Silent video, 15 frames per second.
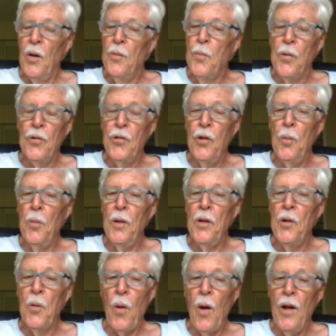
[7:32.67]
presumably
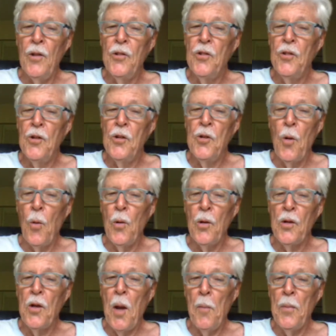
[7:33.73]
garage
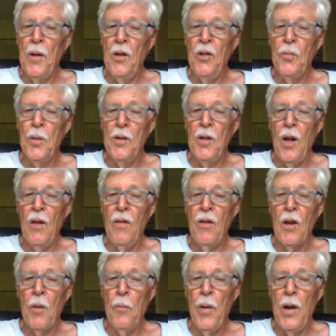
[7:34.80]
door companies, but none of
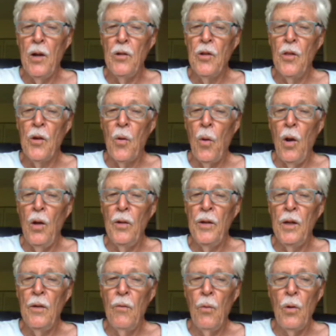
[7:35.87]
them compared to the
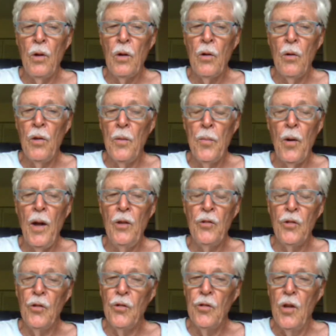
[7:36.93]
quality of work or the
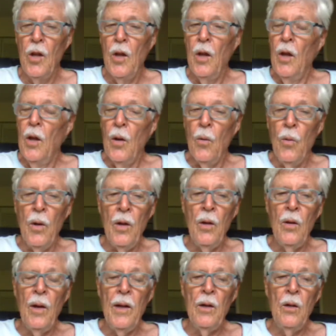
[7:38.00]
prices.
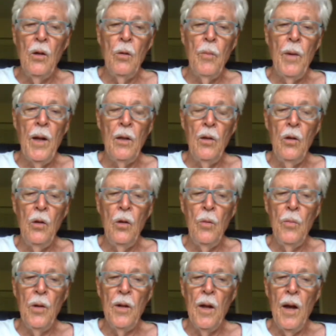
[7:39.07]
Well, I don't know about you,
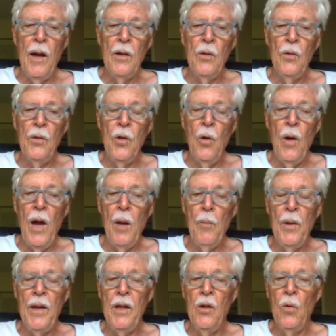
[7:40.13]
but I don't know how
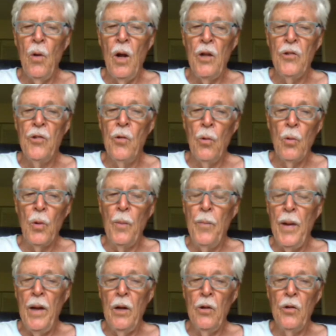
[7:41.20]
many garage door
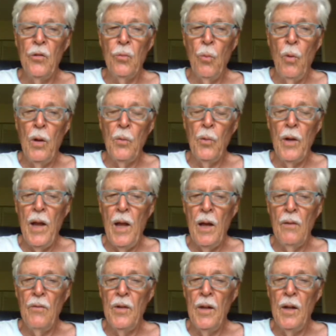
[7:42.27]
repairs one would
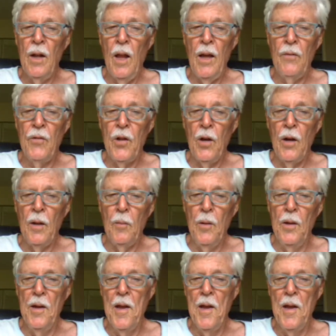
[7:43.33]
have in a lifetime.